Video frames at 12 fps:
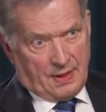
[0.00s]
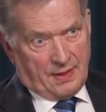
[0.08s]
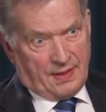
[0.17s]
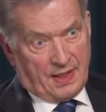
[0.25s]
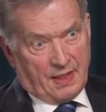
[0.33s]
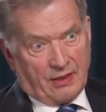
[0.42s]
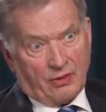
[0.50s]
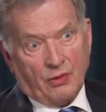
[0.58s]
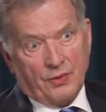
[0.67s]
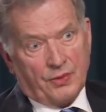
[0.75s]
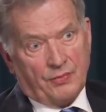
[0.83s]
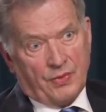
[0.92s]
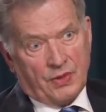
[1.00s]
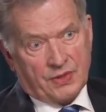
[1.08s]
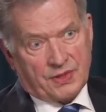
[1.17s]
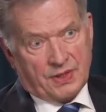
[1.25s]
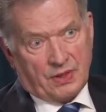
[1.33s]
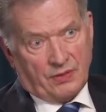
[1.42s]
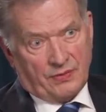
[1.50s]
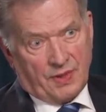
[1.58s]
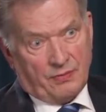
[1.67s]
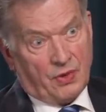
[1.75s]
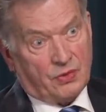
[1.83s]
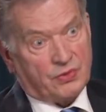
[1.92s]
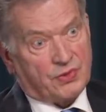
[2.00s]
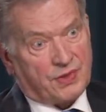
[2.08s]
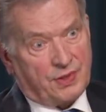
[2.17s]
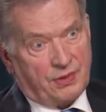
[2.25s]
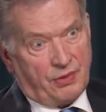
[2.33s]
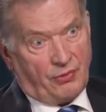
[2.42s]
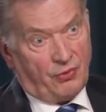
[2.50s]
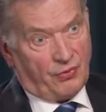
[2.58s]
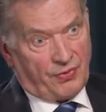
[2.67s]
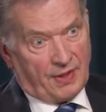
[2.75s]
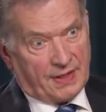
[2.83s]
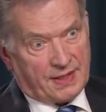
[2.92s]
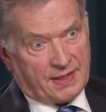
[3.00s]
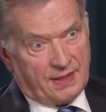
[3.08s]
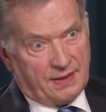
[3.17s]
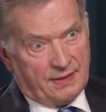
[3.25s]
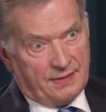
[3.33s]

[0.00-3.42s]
they are on the mercy of the most ruthless.